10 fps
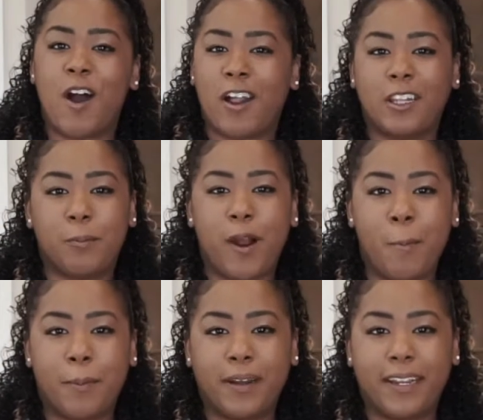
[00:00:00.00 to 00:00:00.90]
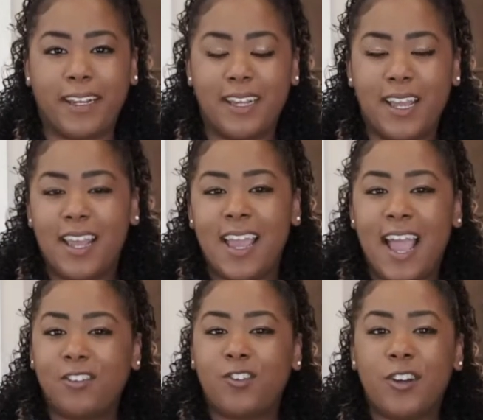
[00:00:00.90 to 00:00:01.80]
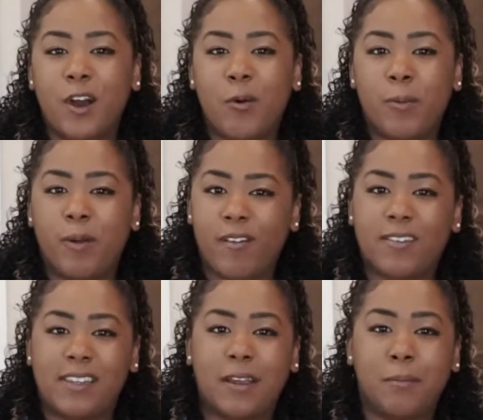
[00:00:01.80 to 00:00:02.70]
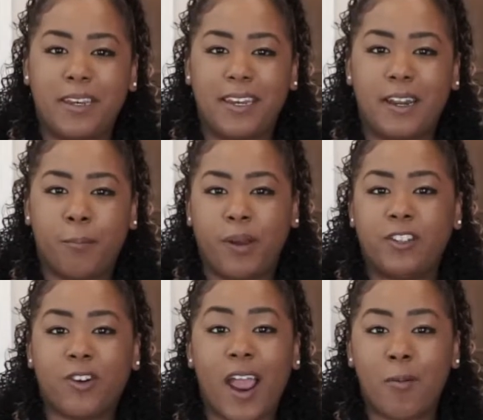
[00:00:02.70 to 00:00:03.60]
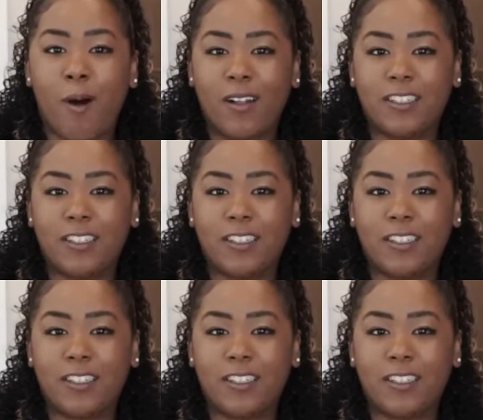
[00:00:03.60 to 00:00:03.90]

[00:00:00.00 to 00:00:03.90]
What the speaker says: on the property. As you know, we previously completed a pre-drywall